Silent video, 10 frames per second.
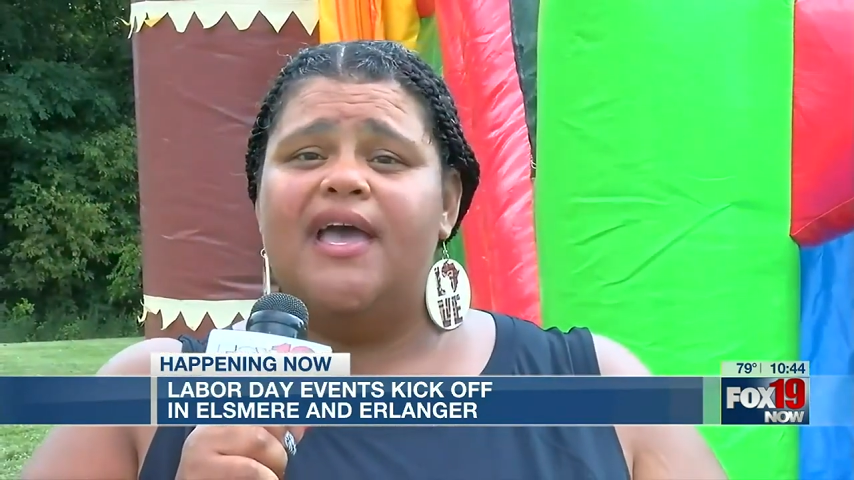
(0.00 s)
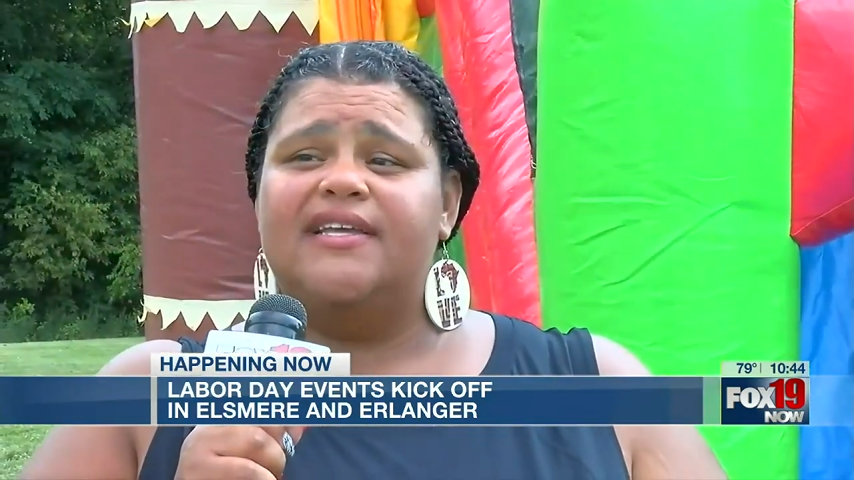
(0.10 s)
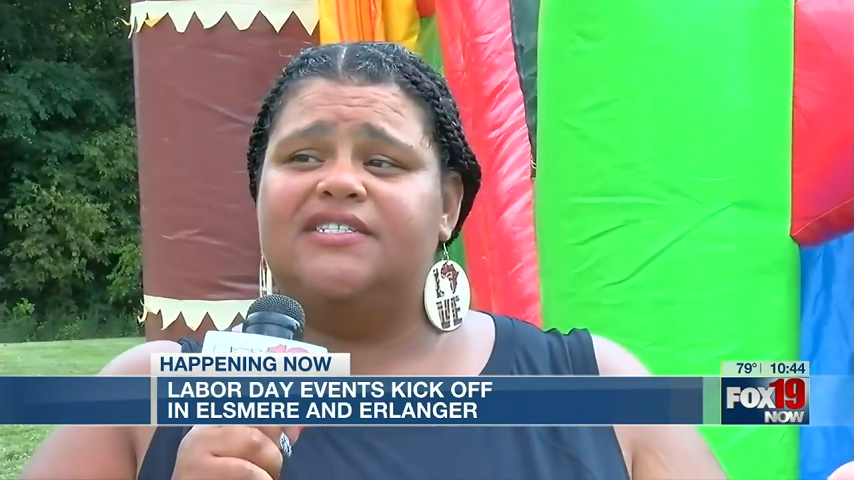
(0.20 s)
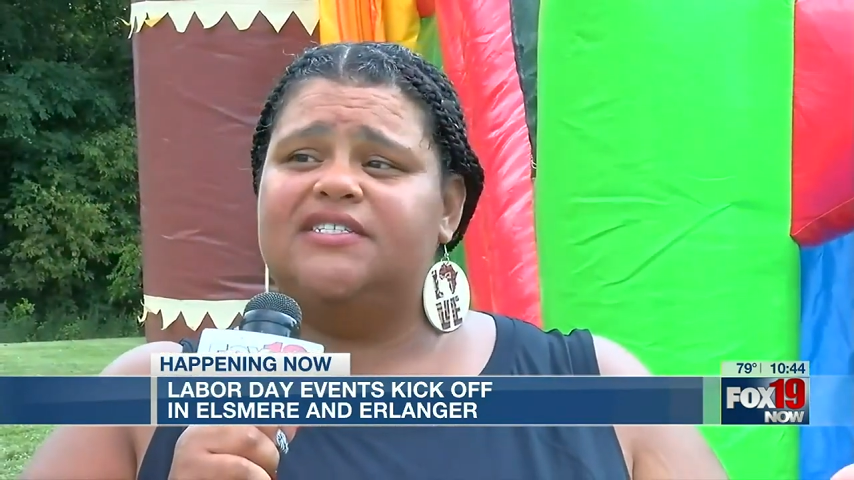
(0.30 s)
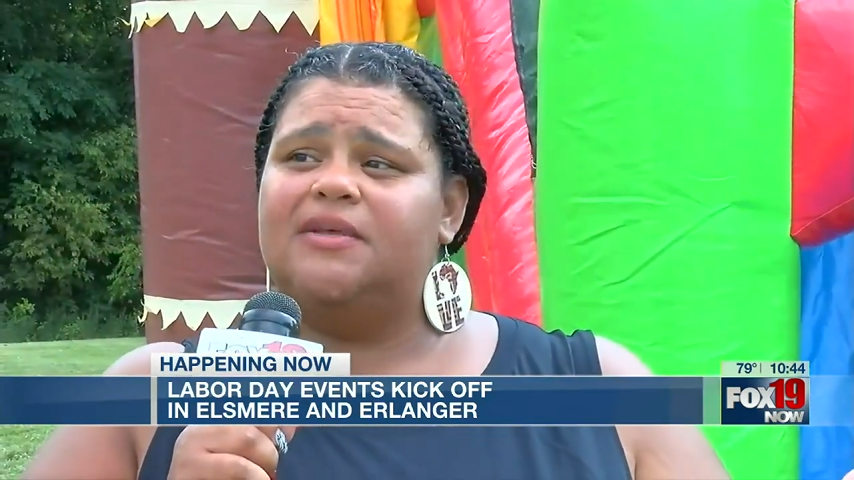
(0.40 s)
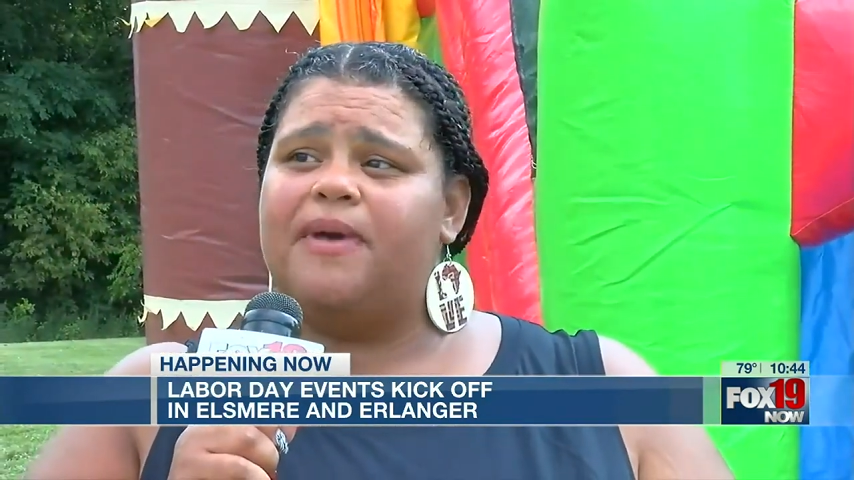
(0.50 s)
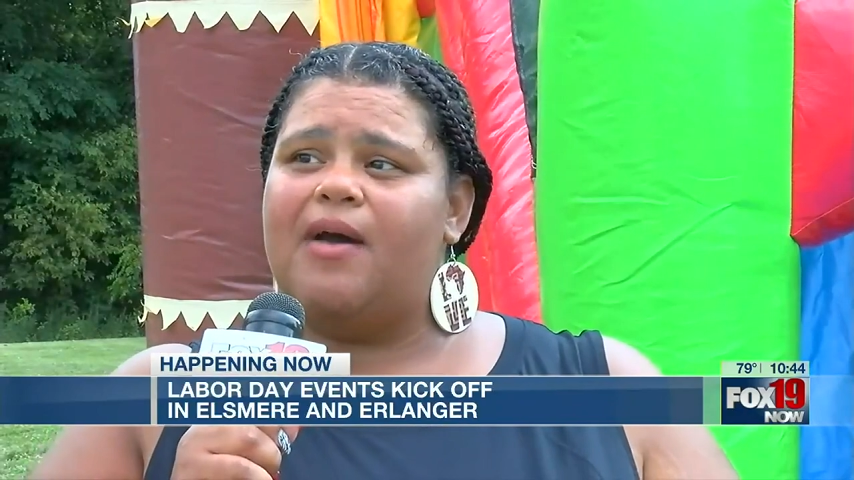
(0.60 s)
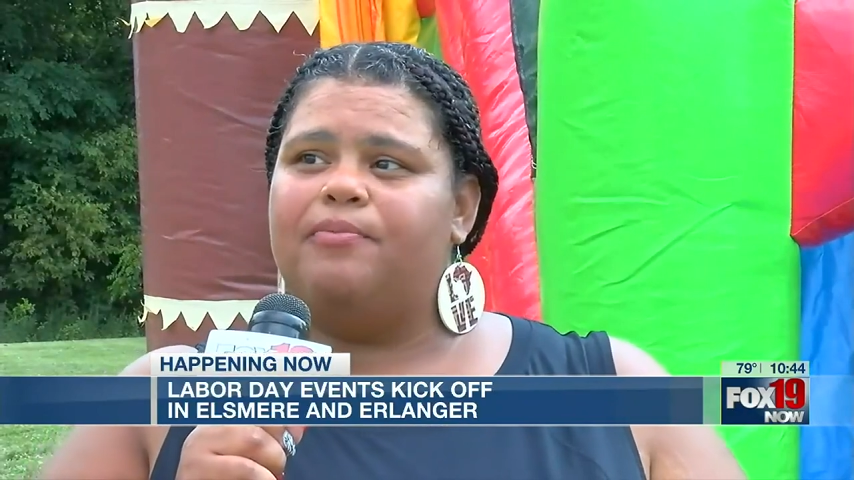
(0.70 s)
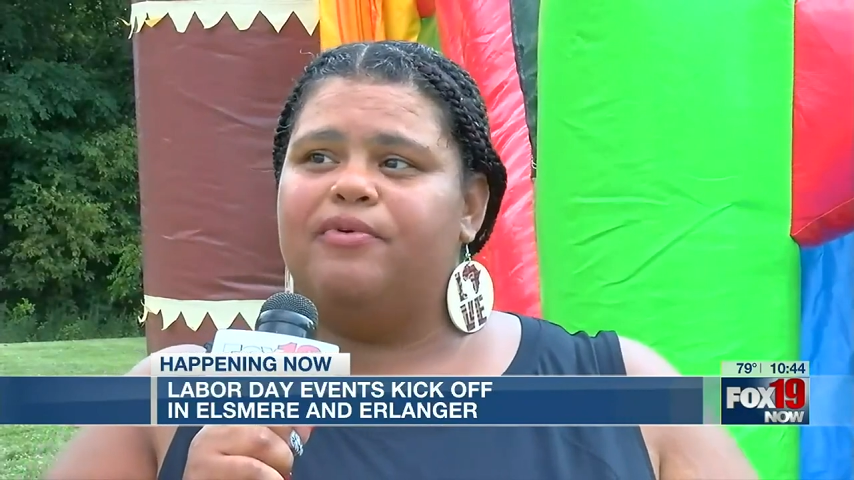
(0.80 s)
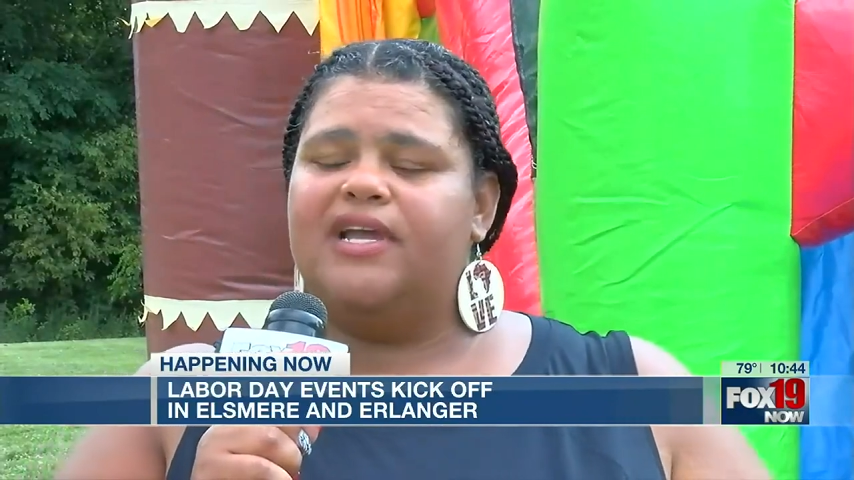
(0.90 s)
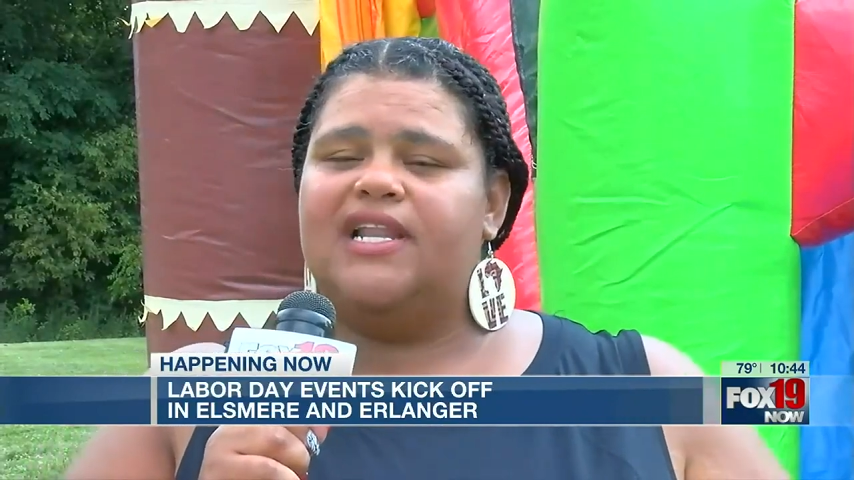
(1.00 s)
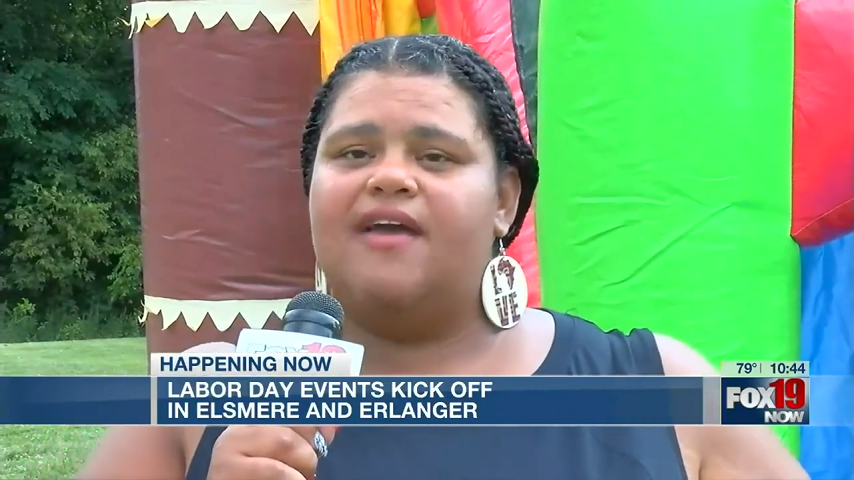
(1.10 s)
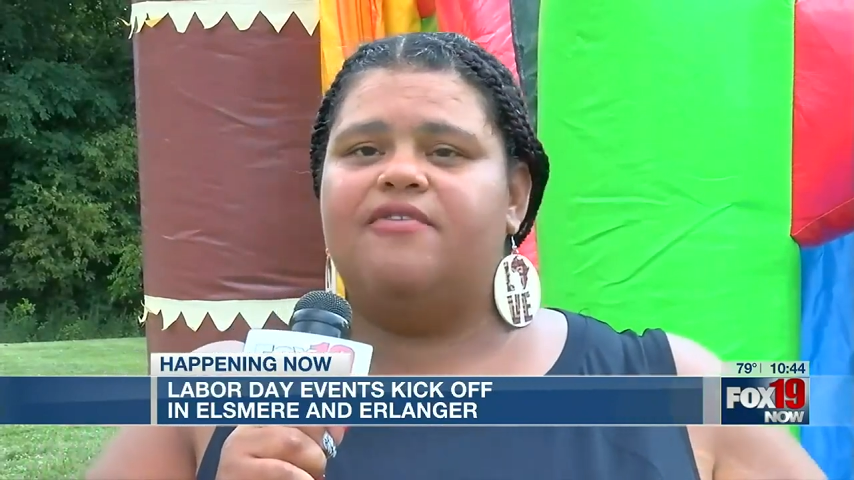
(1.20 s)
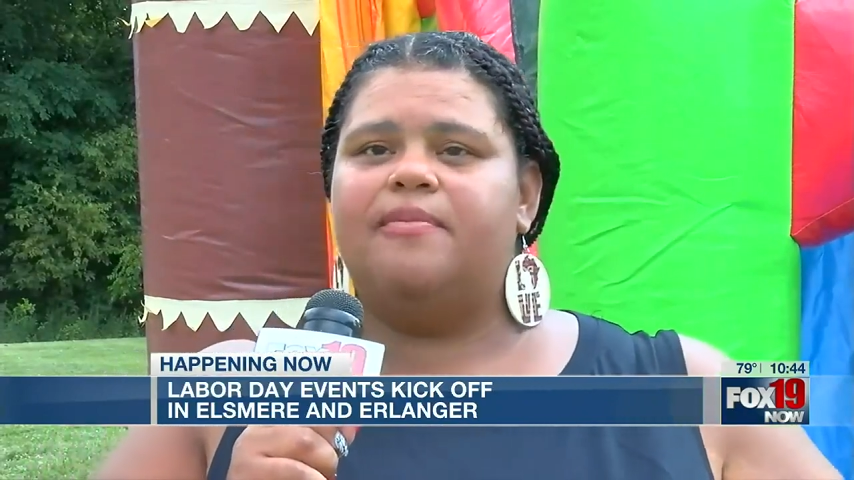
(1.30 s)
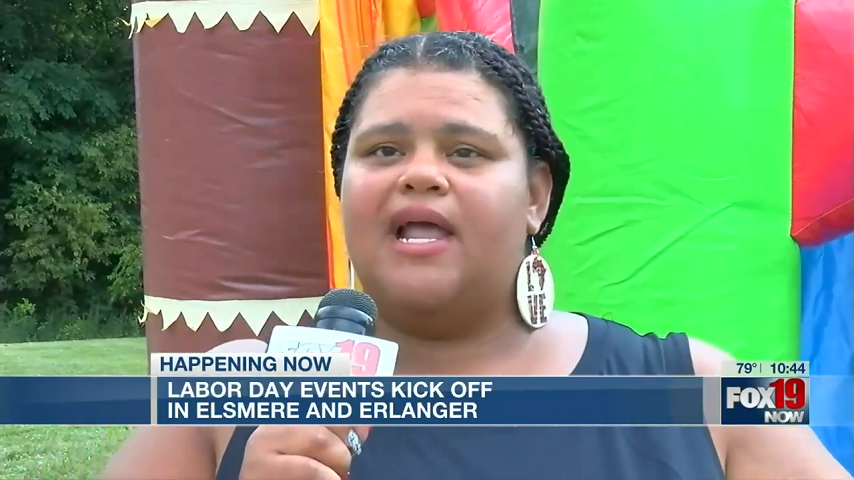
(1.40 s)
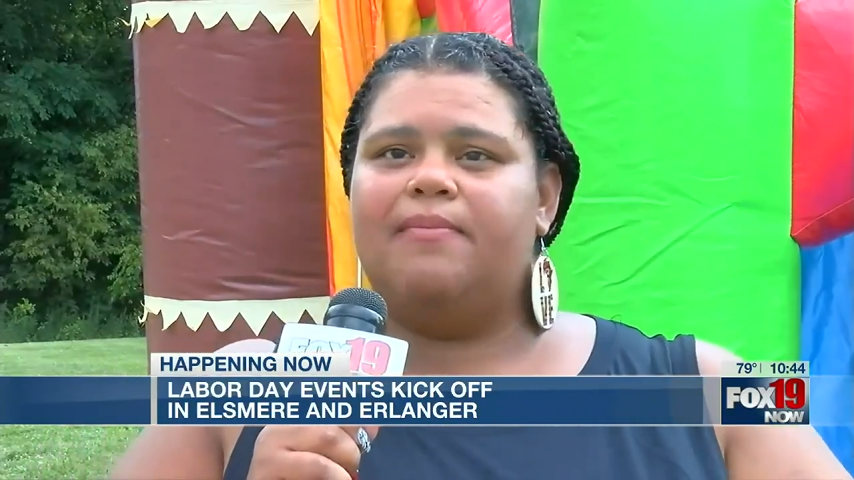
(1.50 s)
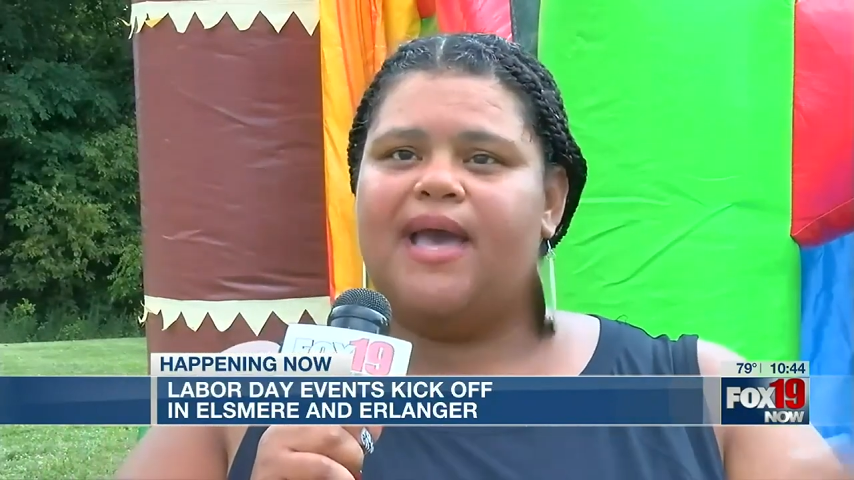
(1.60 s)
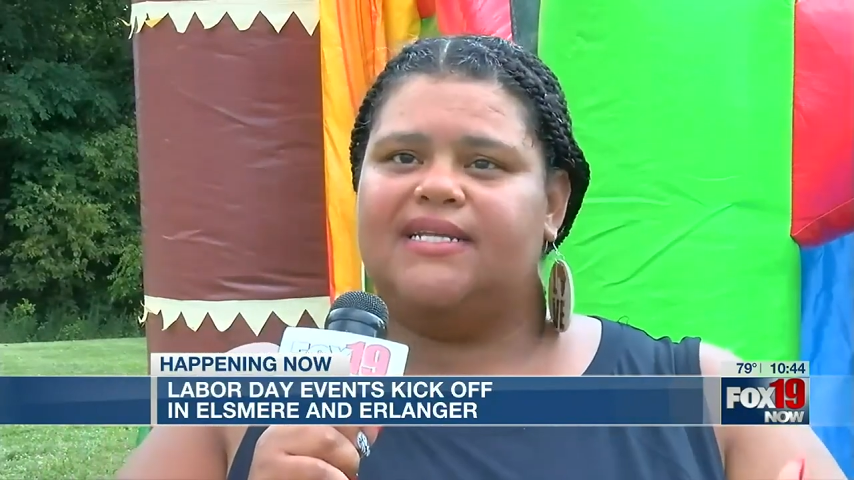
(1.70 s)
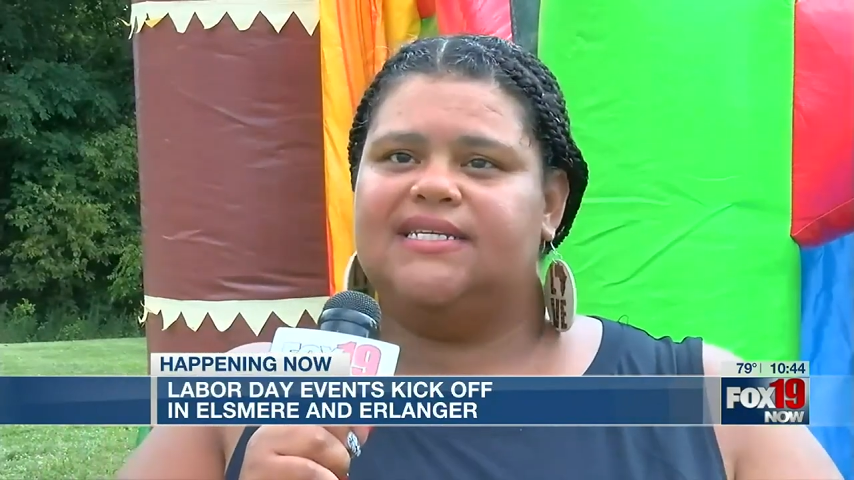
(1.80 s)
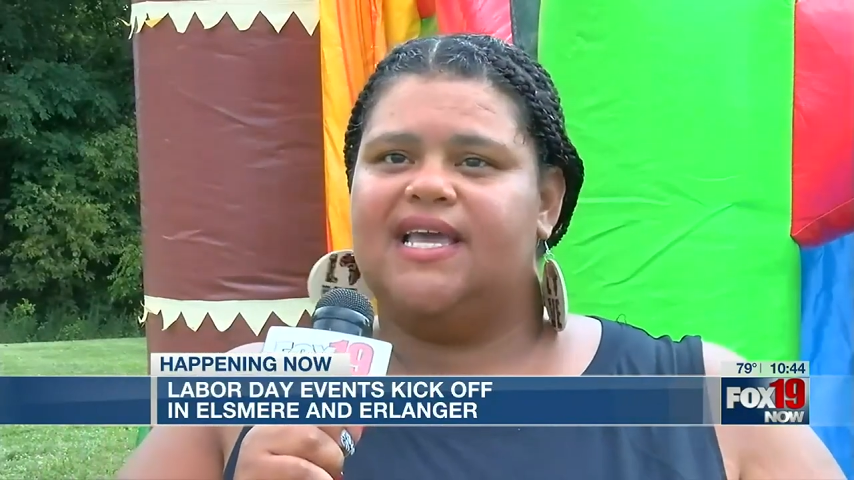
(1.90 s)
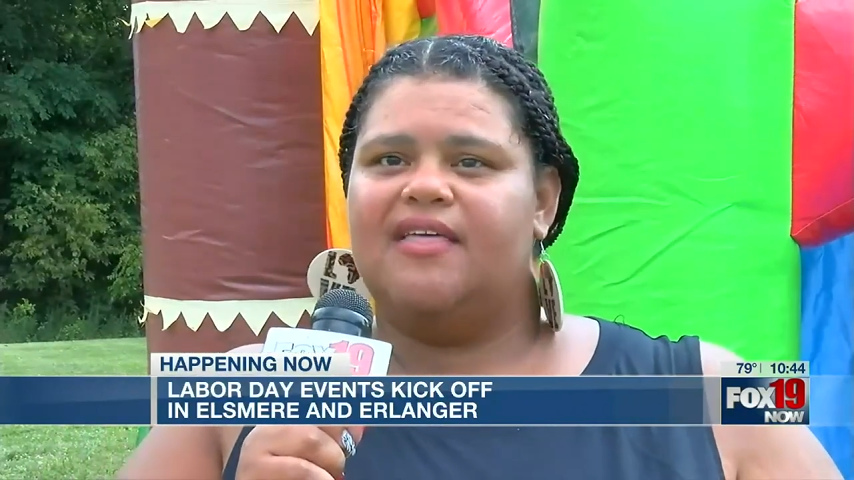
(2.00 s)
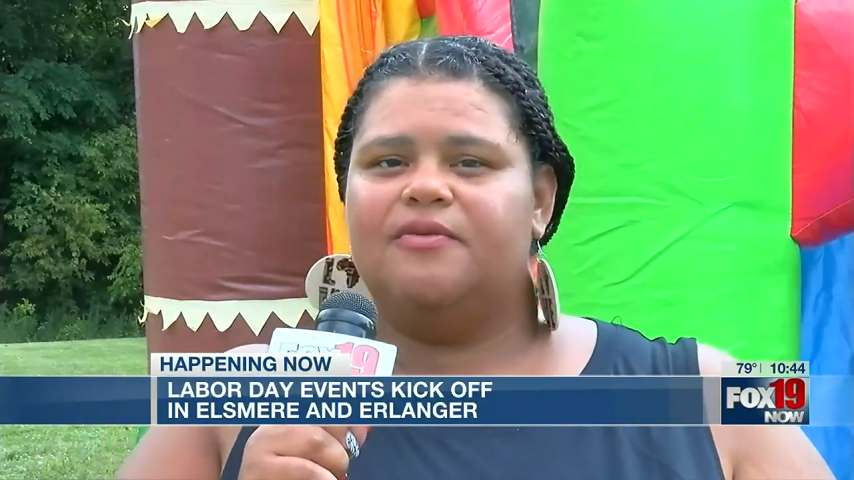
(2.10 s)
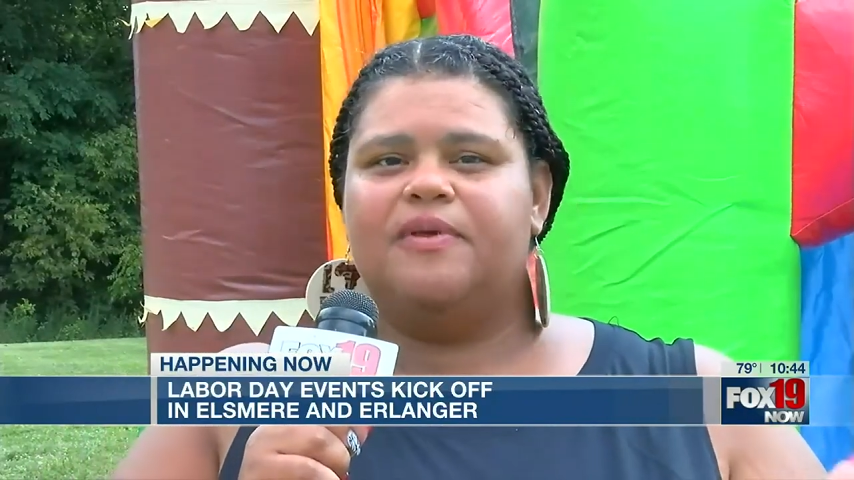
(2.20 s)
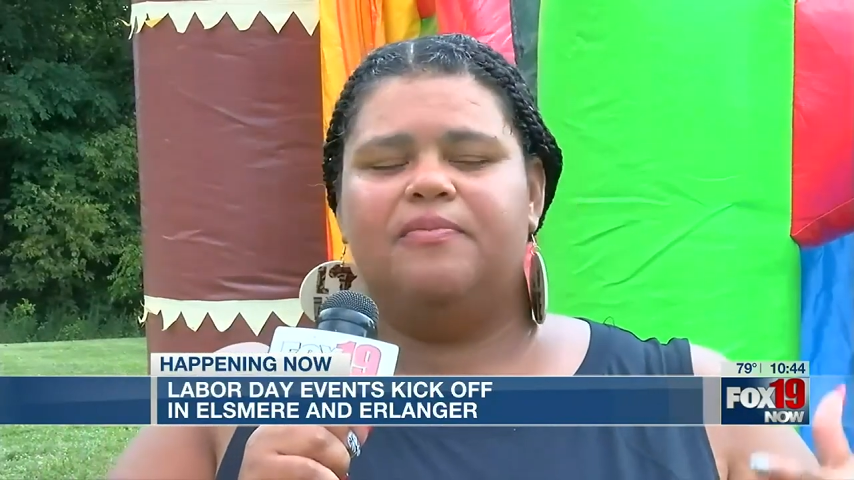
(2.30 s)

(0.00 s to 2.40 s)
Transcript: It's just about bringing everybody back together,